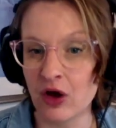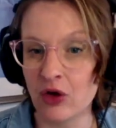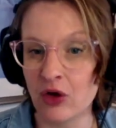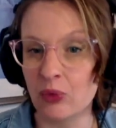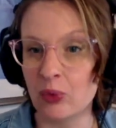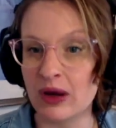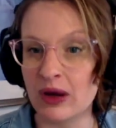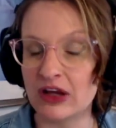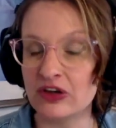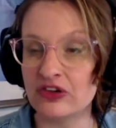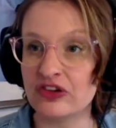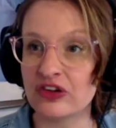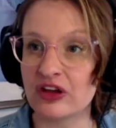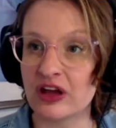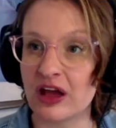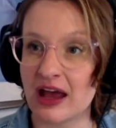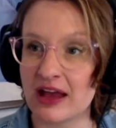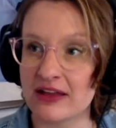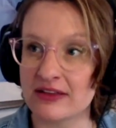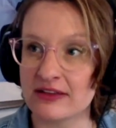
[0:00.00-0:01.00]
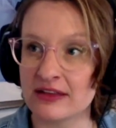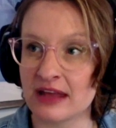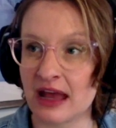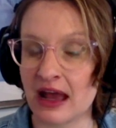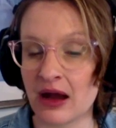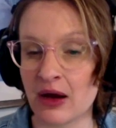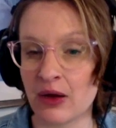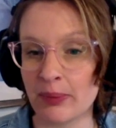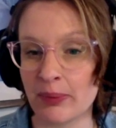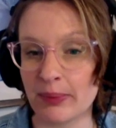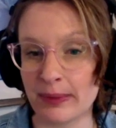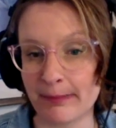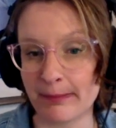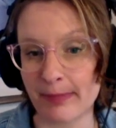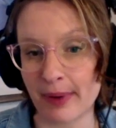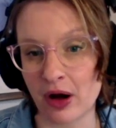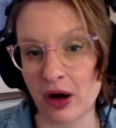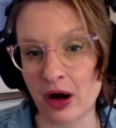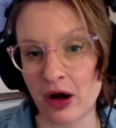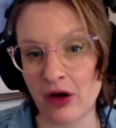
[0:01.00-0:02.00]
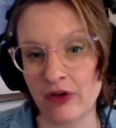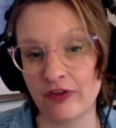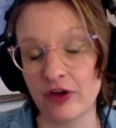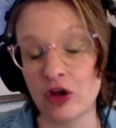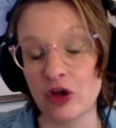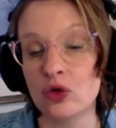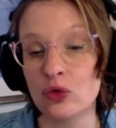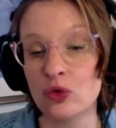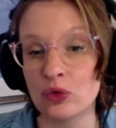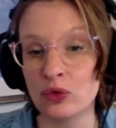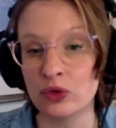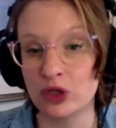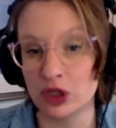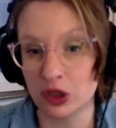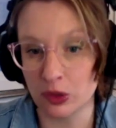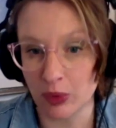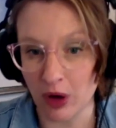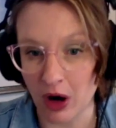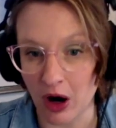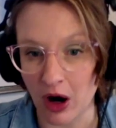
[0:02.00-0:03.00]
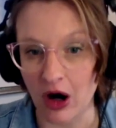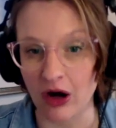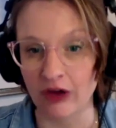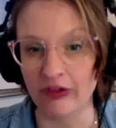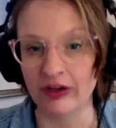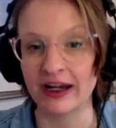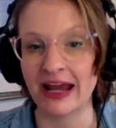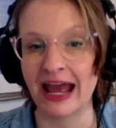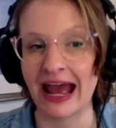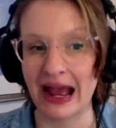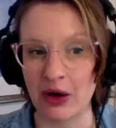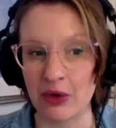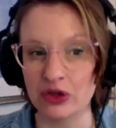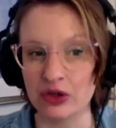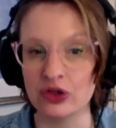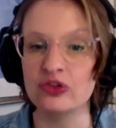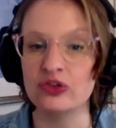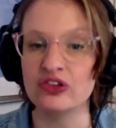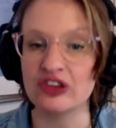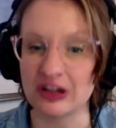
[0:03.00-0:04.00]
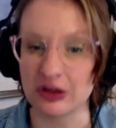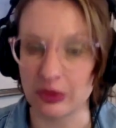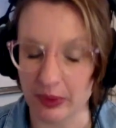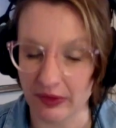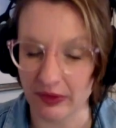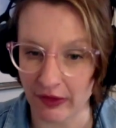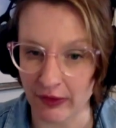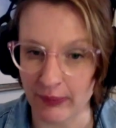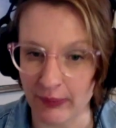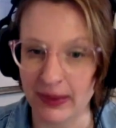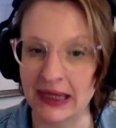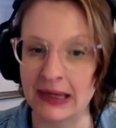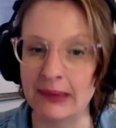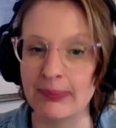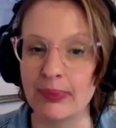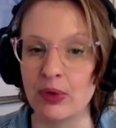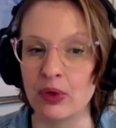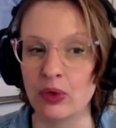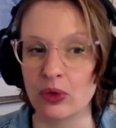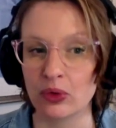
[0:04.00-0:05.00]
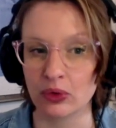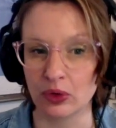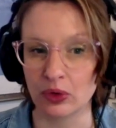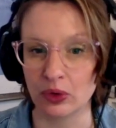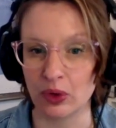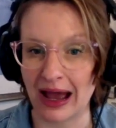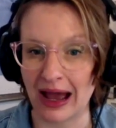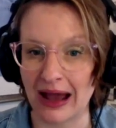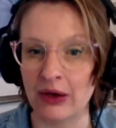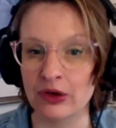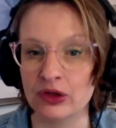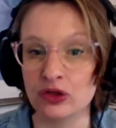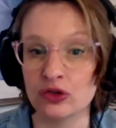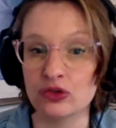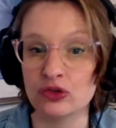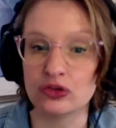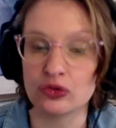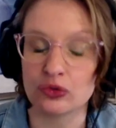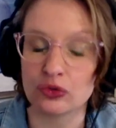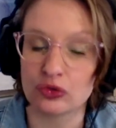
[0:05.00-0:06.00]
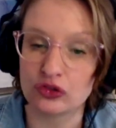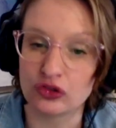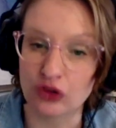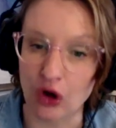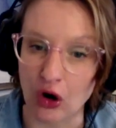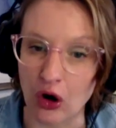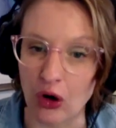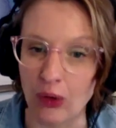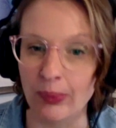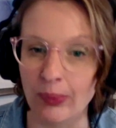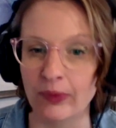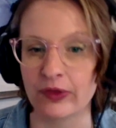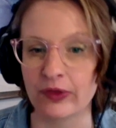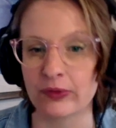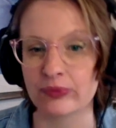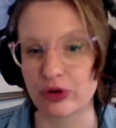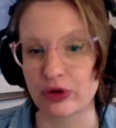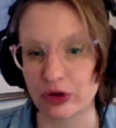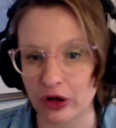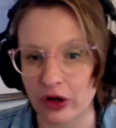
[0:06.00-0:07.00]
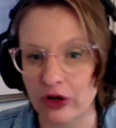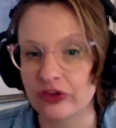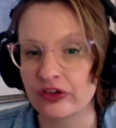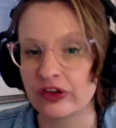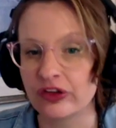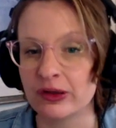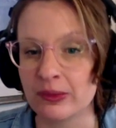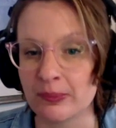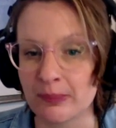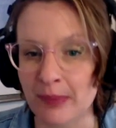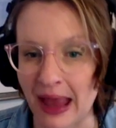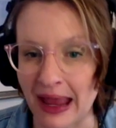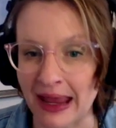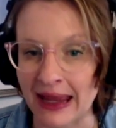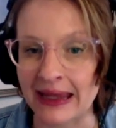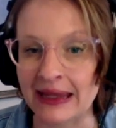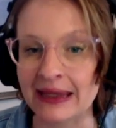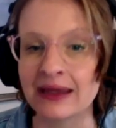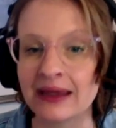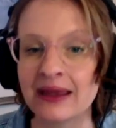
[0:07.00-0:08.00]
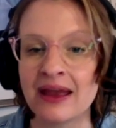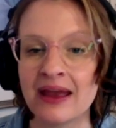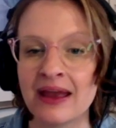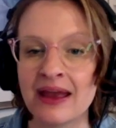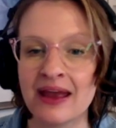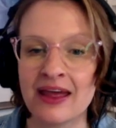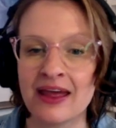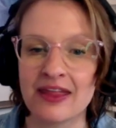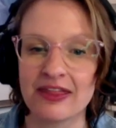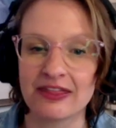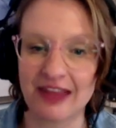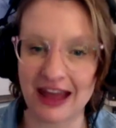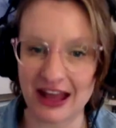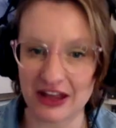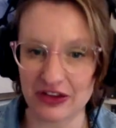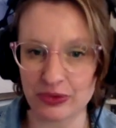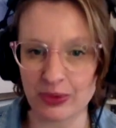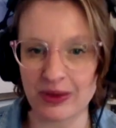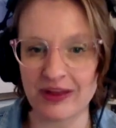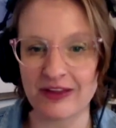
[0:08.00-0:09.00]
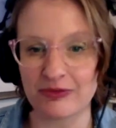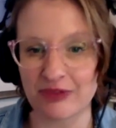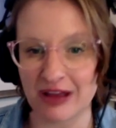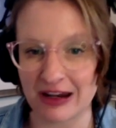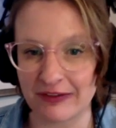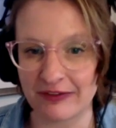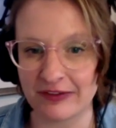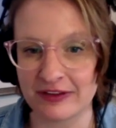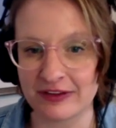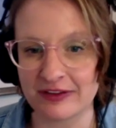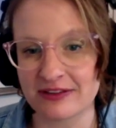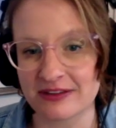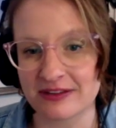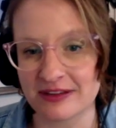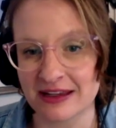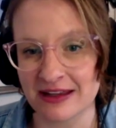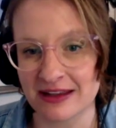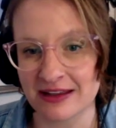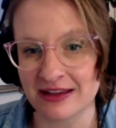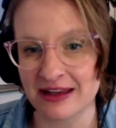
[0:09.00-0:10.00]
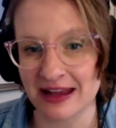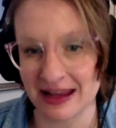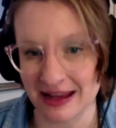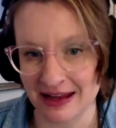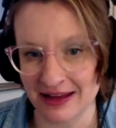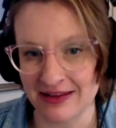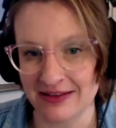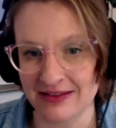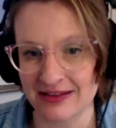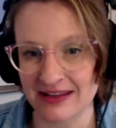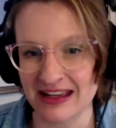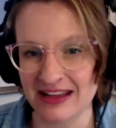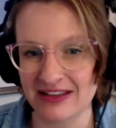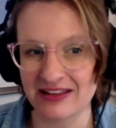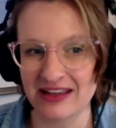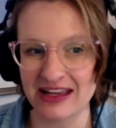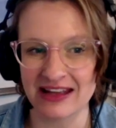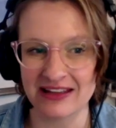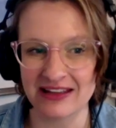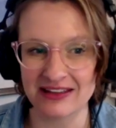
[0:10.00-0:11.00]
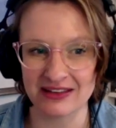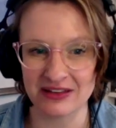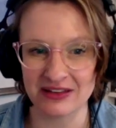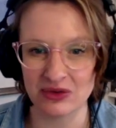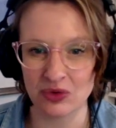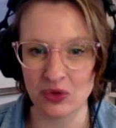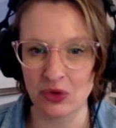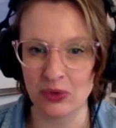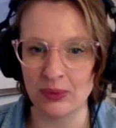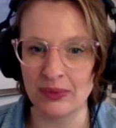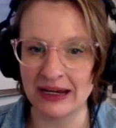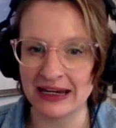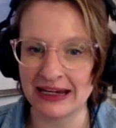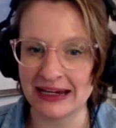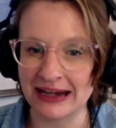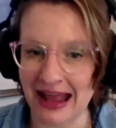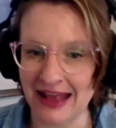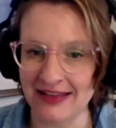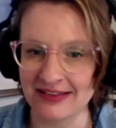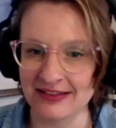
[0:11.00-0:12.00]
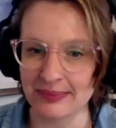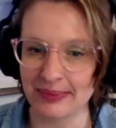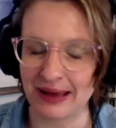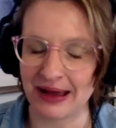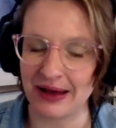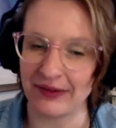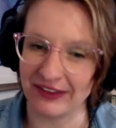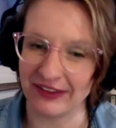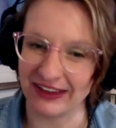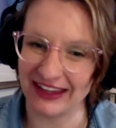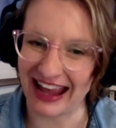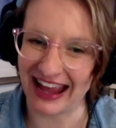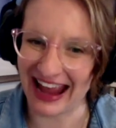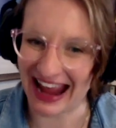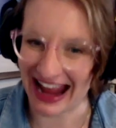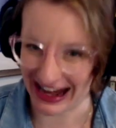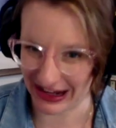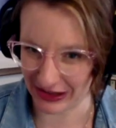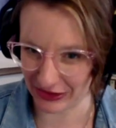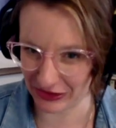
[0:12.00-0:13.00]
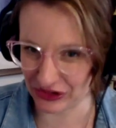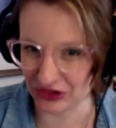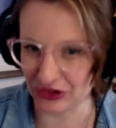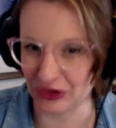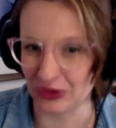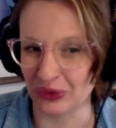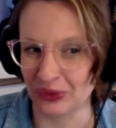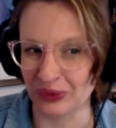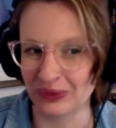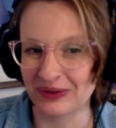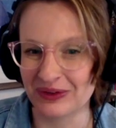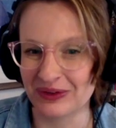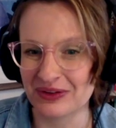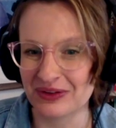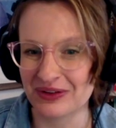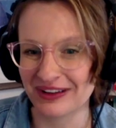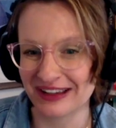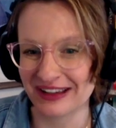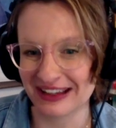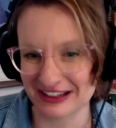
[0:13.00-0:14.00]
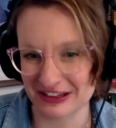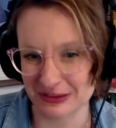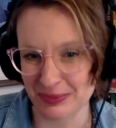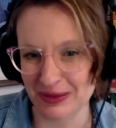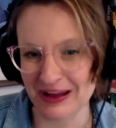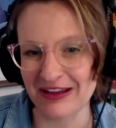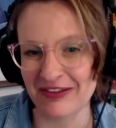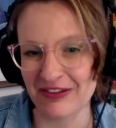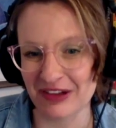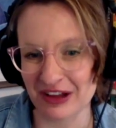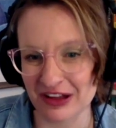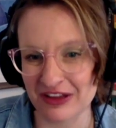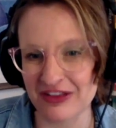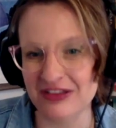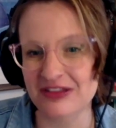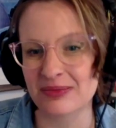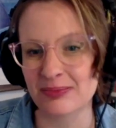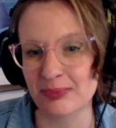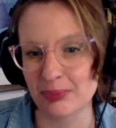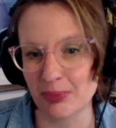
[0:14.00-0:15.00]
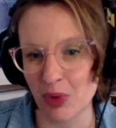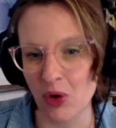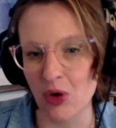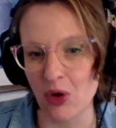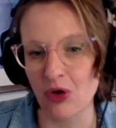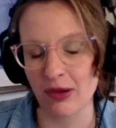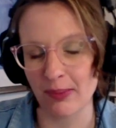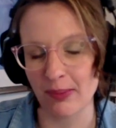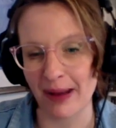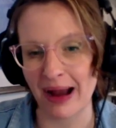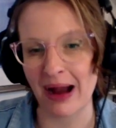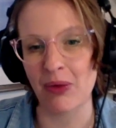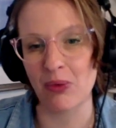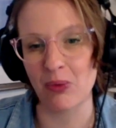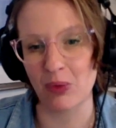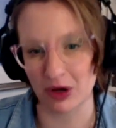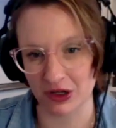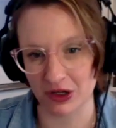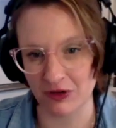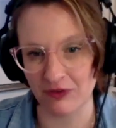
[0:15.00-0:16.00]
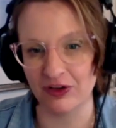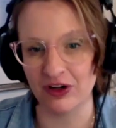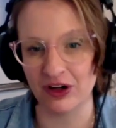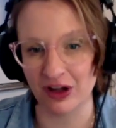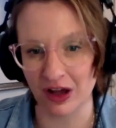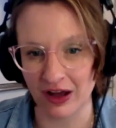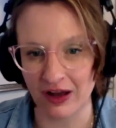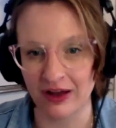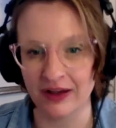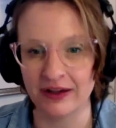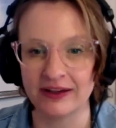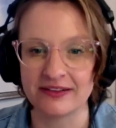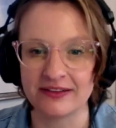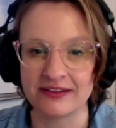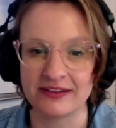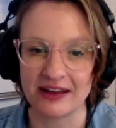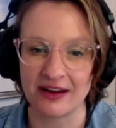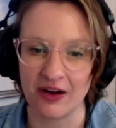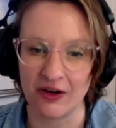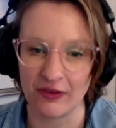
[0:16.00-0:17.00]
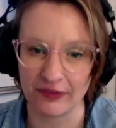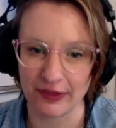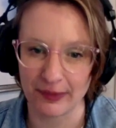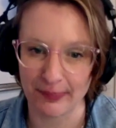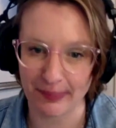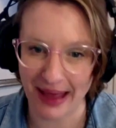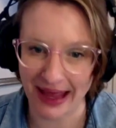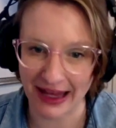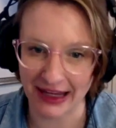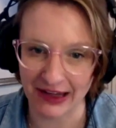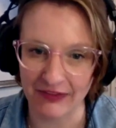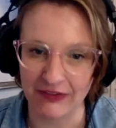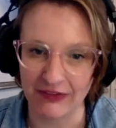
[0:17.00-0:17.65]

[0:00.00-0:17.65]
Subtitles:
which has now been part of who you are and how you deal with other people, or how you do your job, or the products that you make, that's where the relevancy is. It's normally less about the actual experience, more about what you've learned off the back of